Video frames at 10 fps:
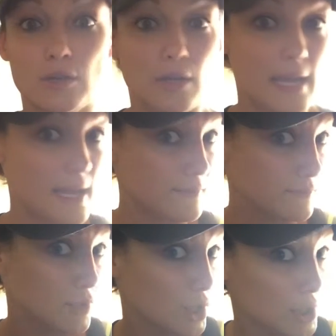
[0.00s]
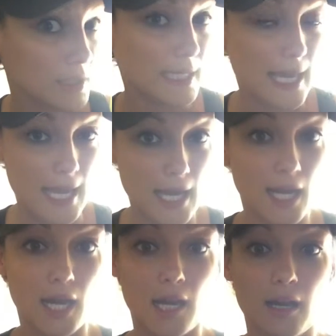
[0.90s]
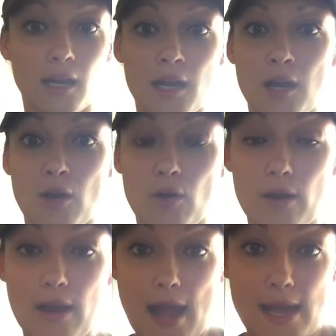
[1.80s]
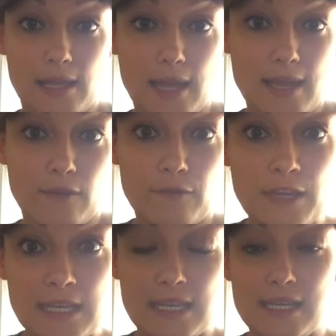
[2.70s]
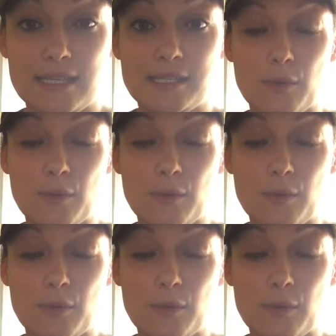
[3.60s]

or I have curly hair, or I like fitness.